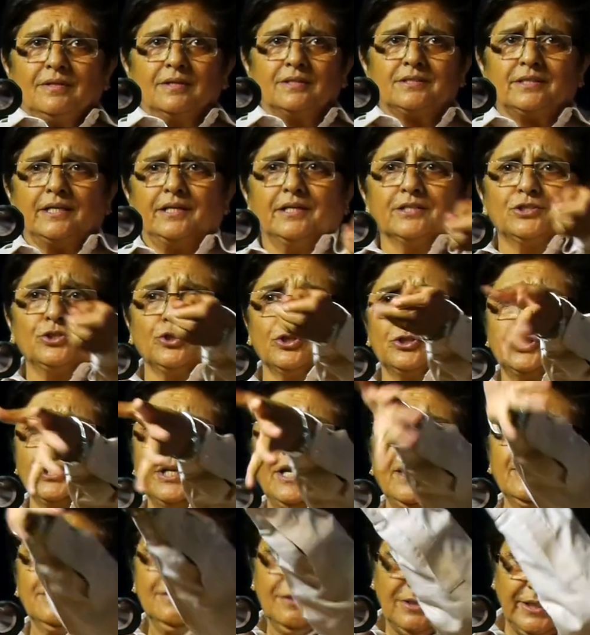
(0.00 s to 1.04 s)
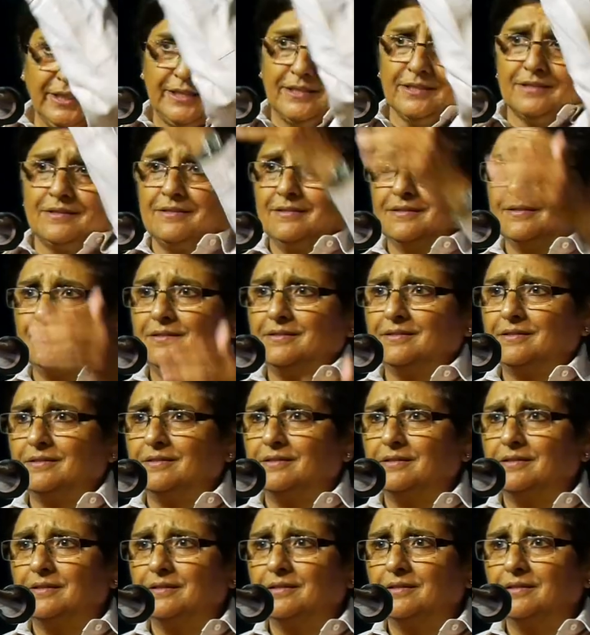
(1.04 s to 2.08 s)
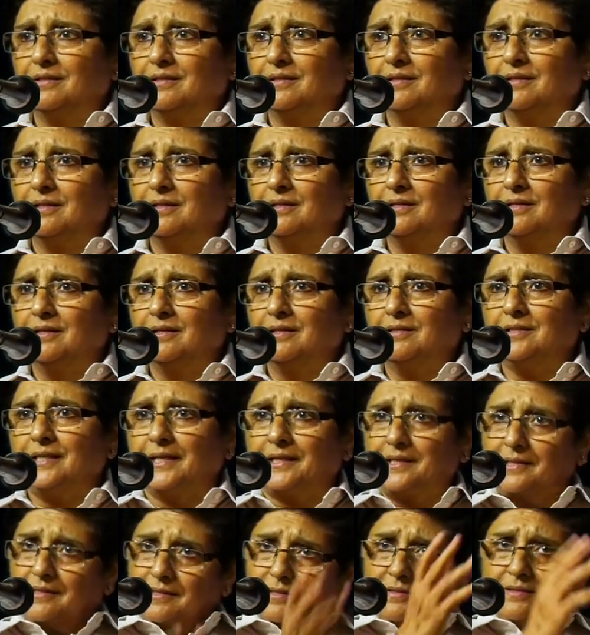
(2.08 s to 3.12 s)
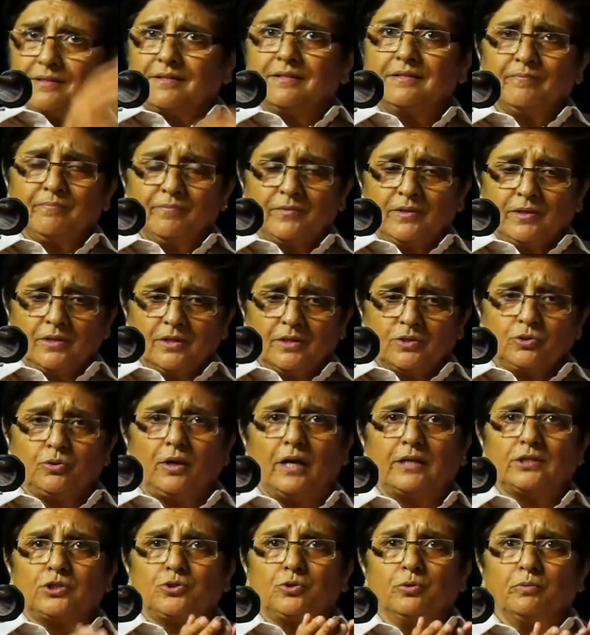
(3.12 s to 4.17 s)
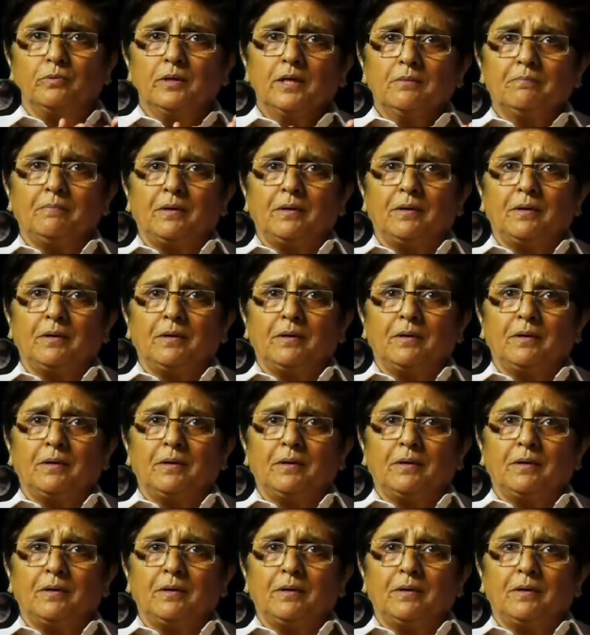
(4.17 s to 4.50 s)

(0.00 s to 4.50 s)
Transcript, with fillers: Say, here's your challan, take it. Take it. So I used to